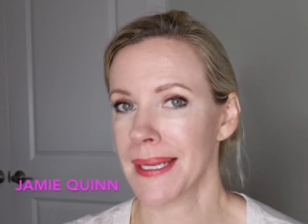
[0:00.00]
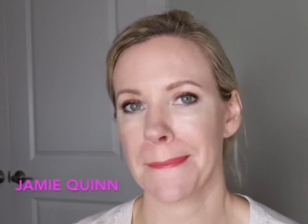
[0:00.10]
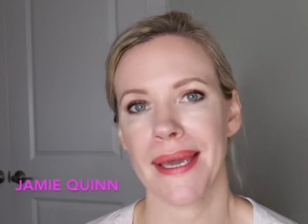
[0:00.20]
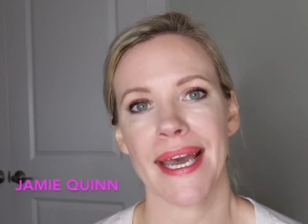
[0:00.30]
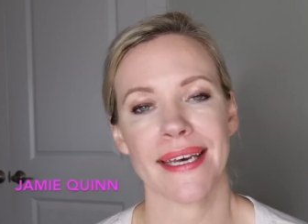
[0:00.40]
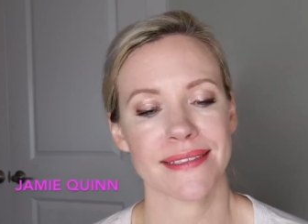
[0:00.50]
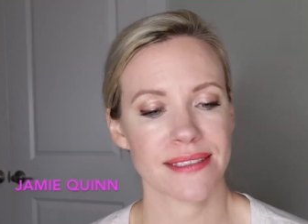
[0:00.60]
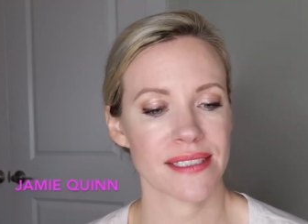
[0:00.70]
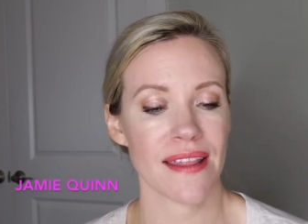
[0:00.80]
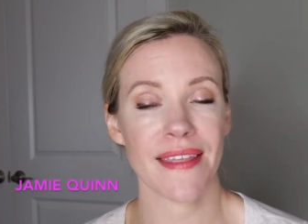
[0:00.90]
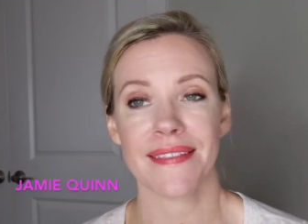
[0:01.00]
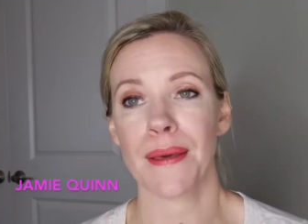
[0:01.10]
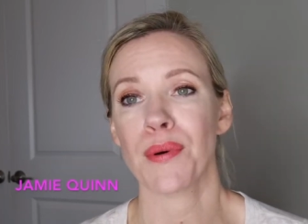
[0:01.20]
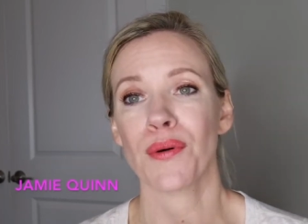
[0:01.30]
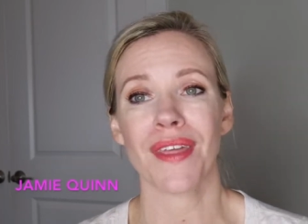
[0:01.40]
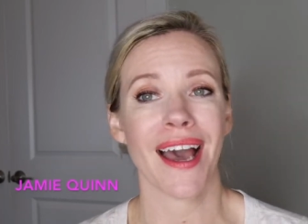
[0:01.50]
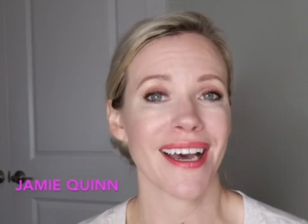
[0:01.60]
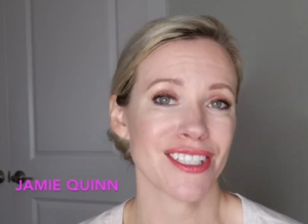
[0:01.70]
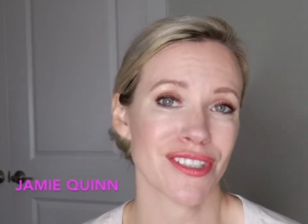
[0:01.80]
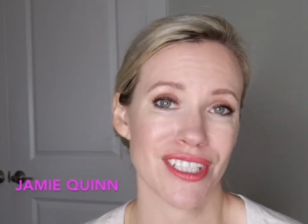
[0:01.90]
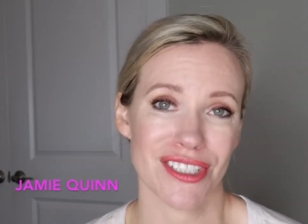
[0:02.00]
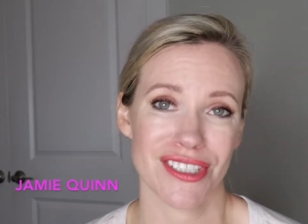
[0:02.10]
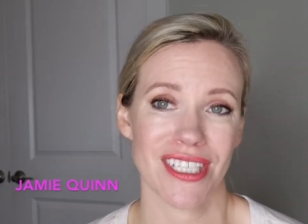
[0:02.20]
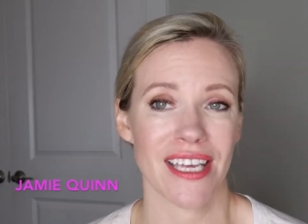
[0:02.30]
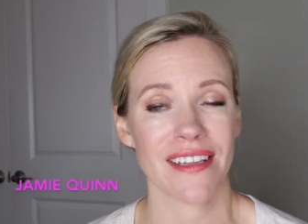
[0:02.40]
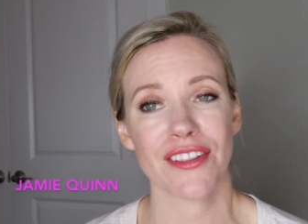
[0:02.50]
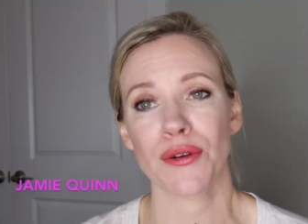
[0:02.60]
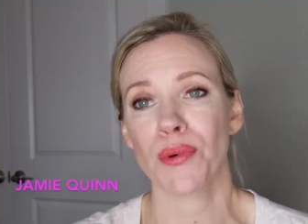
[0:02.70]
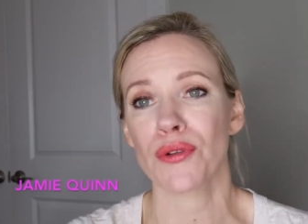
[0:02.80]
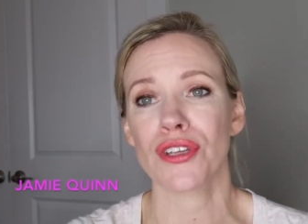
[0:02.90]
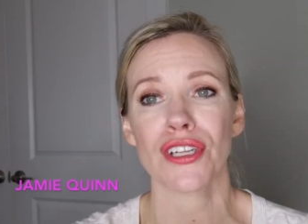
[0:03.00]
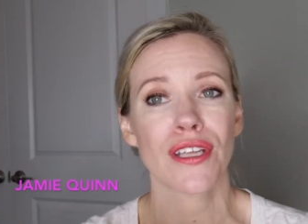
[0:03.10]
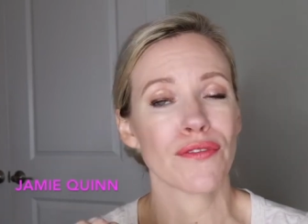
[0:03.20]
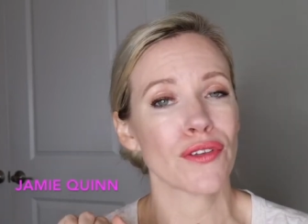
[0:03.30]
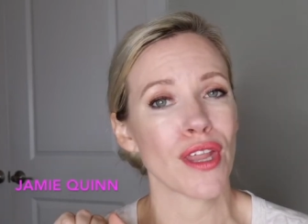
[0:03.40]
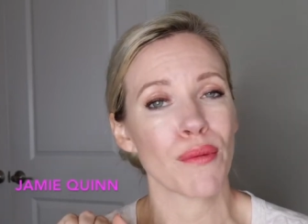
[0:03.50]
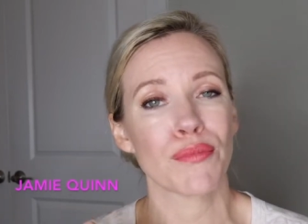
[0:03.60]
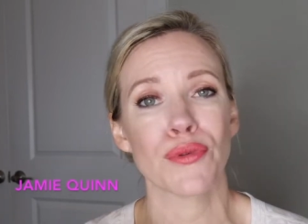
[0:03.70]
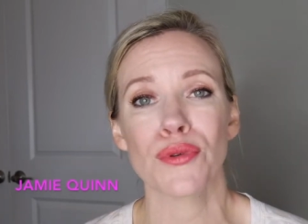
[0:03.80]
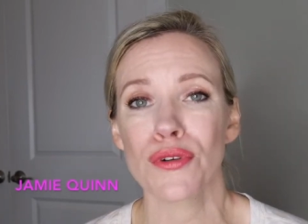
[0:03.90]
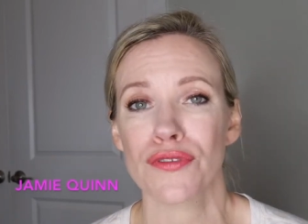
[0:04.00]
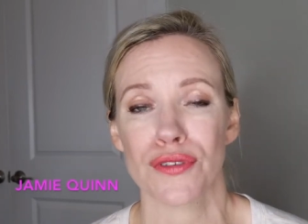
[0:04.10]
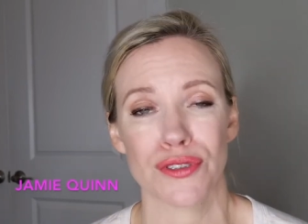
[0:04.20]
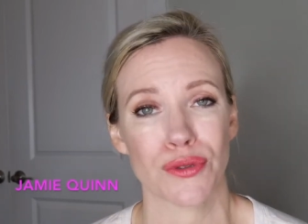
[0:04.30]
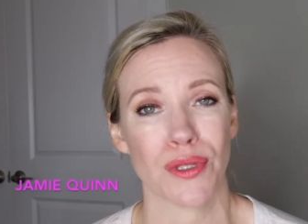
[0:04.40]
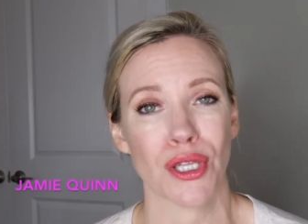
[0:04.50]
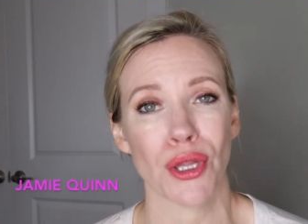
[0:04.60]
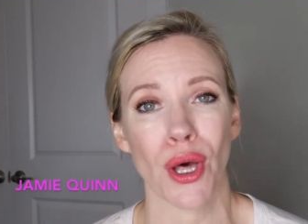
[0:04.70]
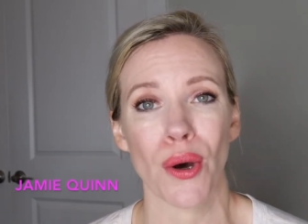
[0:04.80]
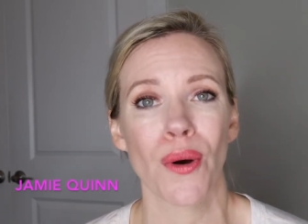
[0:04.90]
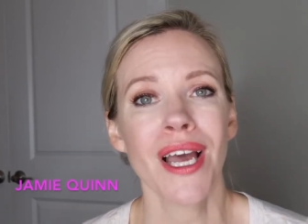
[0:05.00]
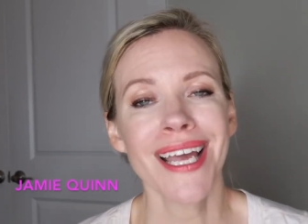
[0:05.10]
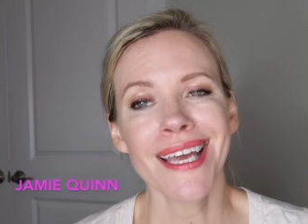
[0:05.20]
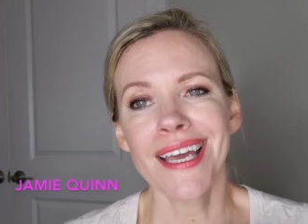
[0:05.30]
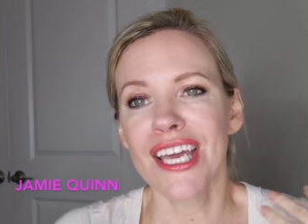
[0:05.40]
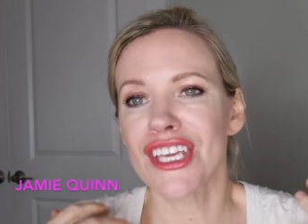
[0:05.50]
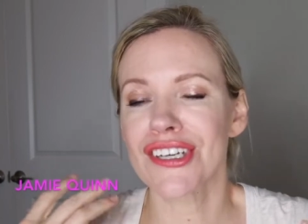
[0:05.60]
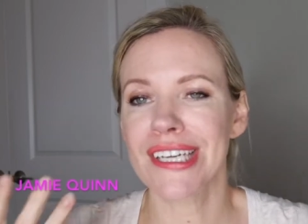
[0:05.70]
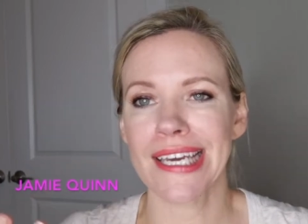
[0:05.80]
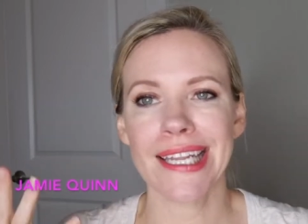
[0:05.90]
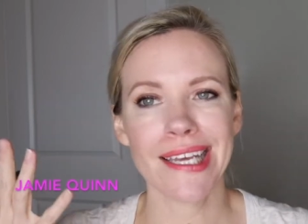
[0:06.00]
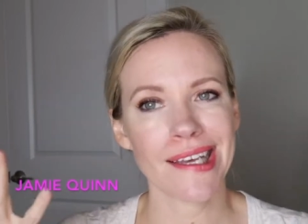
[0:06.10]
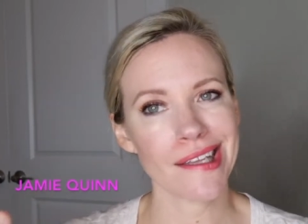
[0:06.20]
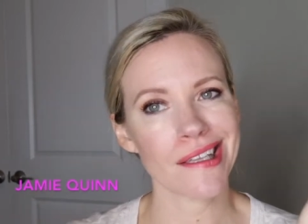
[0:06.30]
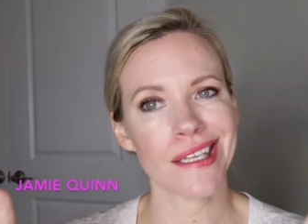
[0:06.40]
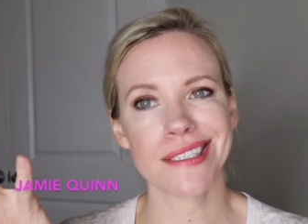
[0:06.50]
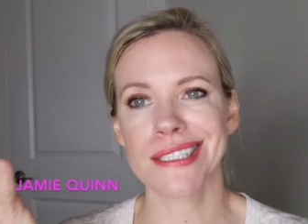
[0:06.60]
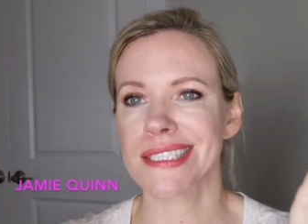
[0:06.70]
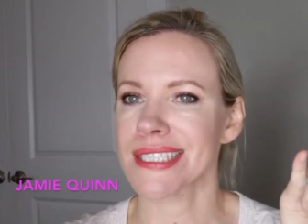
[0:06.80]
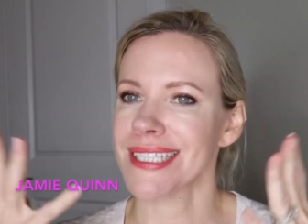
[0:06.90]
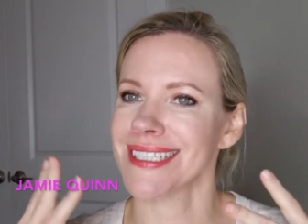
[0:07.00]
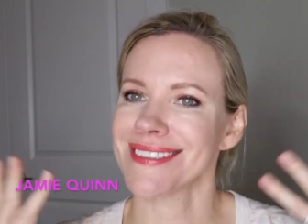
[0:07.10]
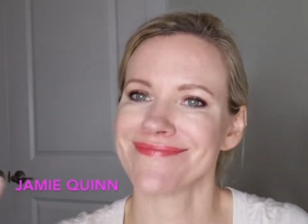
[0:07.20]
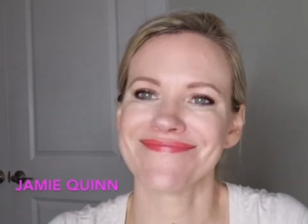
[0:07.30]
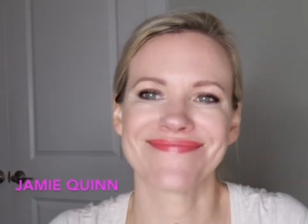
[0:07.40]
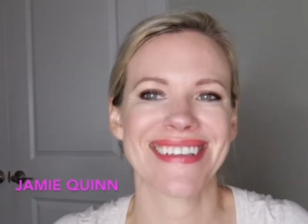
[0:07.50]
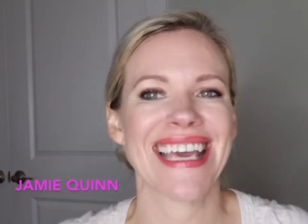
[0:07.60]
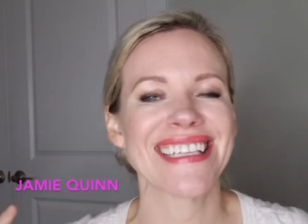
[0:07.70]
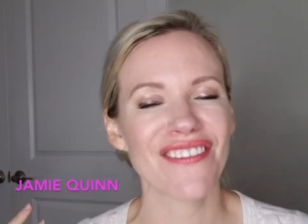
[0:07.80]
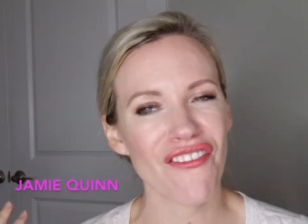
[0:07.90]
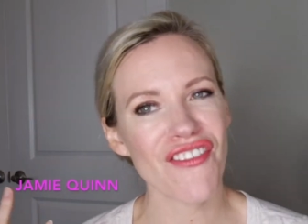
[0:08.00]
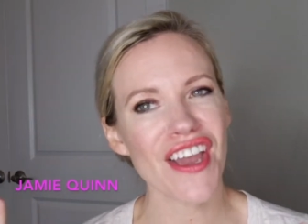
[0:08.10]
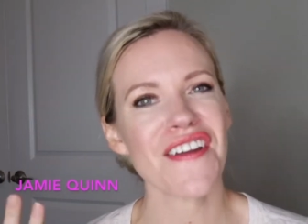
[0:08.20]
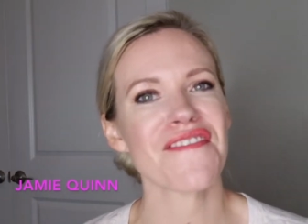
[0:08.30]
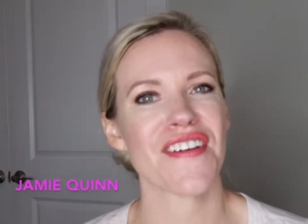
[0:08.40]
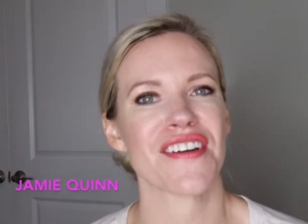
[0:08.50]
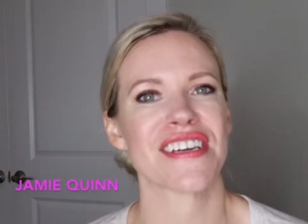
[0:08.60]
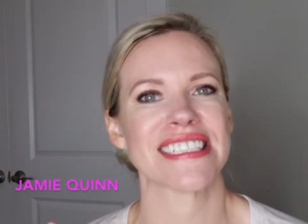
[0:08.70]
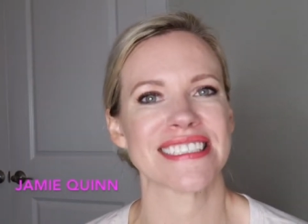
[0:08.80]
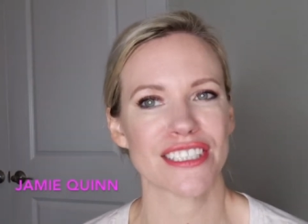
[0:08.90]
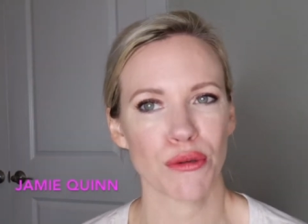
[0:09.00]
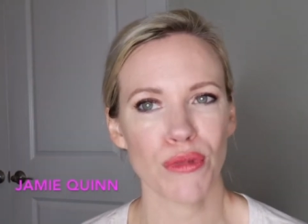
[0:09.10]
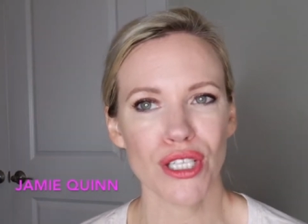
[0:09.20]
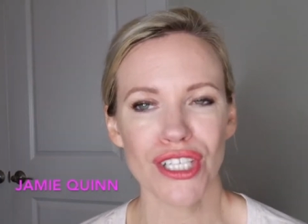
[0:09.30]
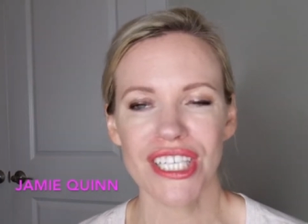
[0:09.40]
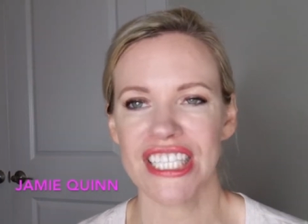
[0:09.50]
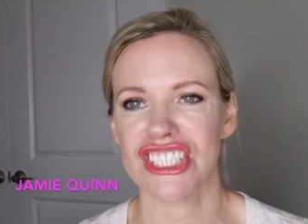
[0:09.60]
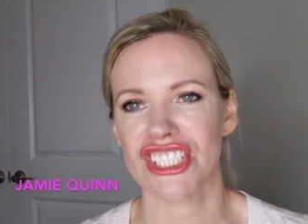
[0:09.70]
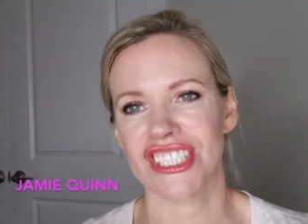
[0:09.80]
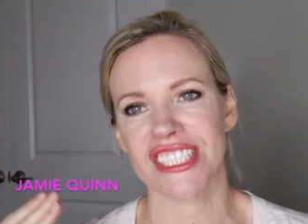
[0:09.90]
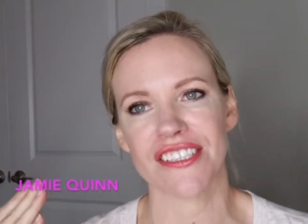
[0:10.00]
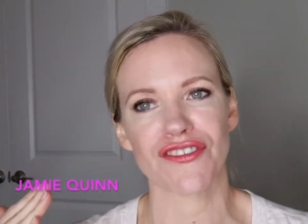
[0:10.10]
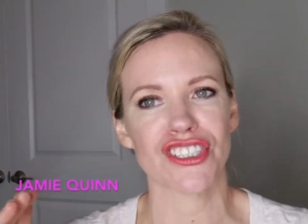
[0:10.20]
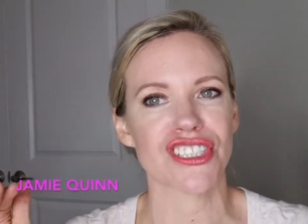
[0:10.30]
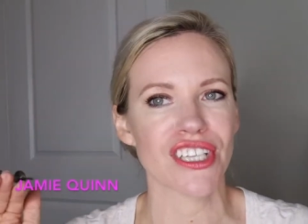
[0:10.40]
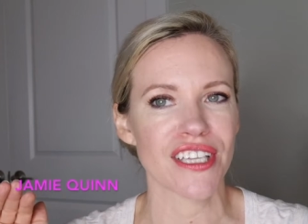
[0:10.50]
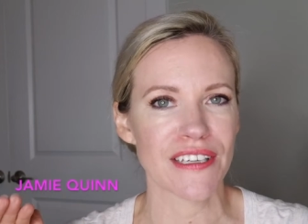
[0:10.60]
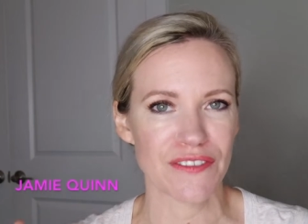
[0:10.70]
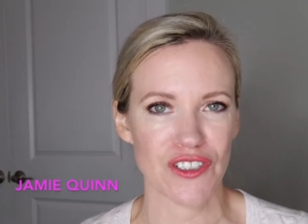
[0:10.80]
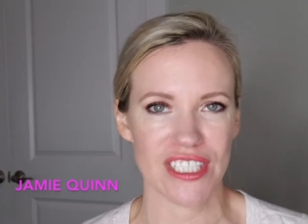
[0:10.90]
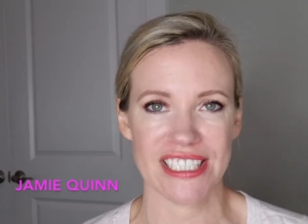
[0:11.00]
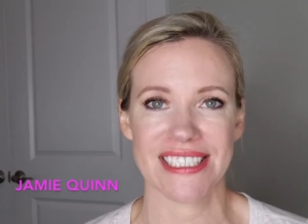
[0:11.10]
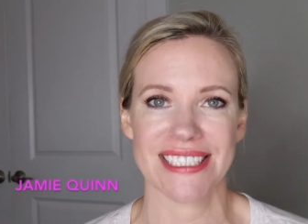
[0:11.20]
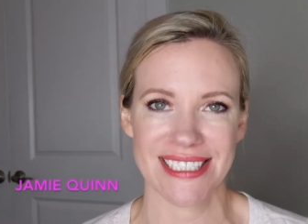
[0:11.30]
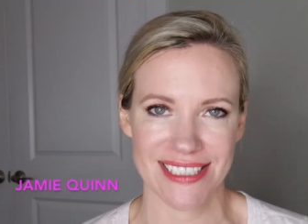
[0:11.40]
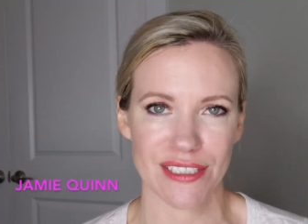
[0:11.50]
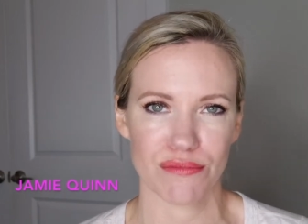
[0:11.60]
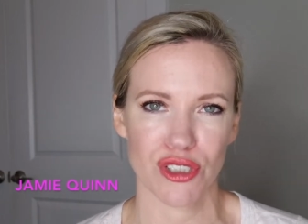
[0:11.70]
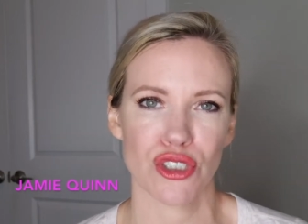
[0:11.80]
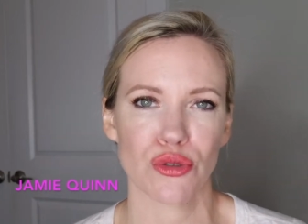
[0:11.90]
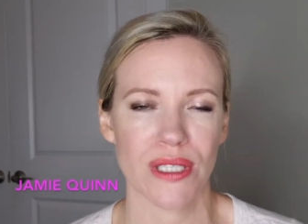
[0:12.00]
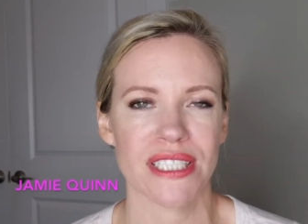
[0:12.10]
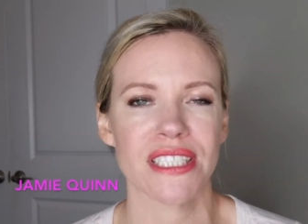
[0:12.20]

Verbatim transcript: masks, that they both hydrate your skin, that they're both going to give you that beautiful dewy glow. You're getting, it's, it's very, very similar. It's just a different delivery system to it.